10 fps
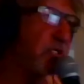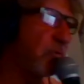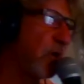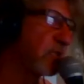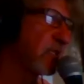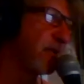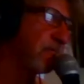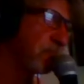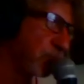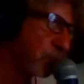You were talking
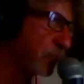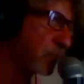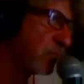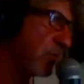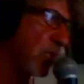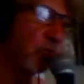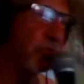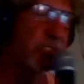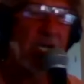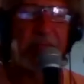about Cass, right?
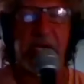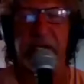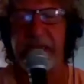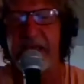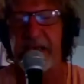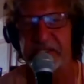And